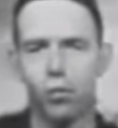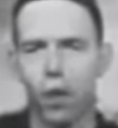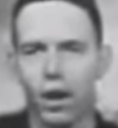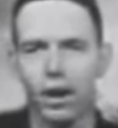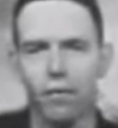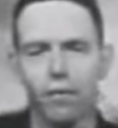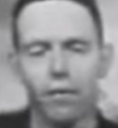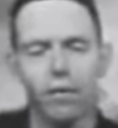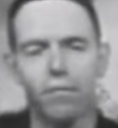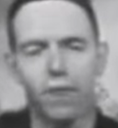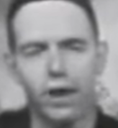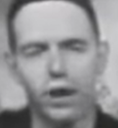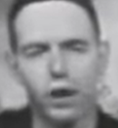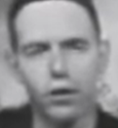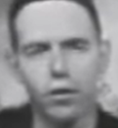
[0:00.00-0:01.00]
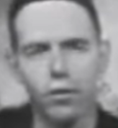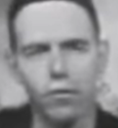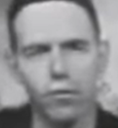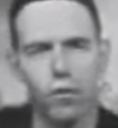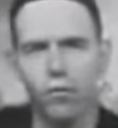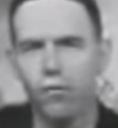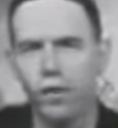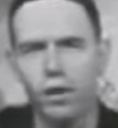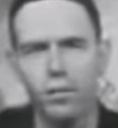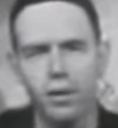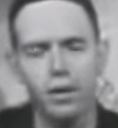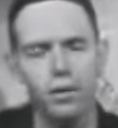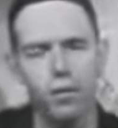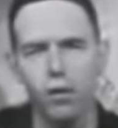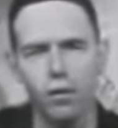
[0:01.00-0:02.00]
wonderful adventures,
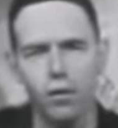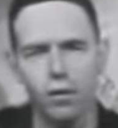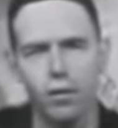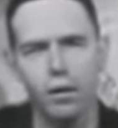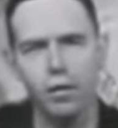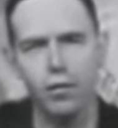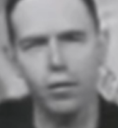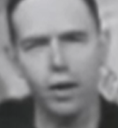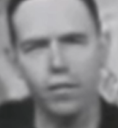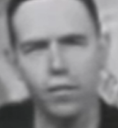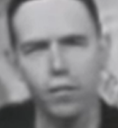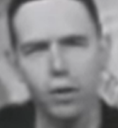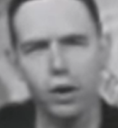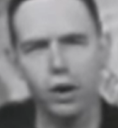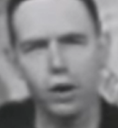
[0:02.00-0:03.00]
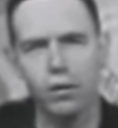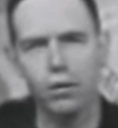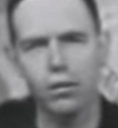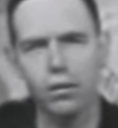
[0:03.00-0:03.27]
fulfillment of all the things you ever wished.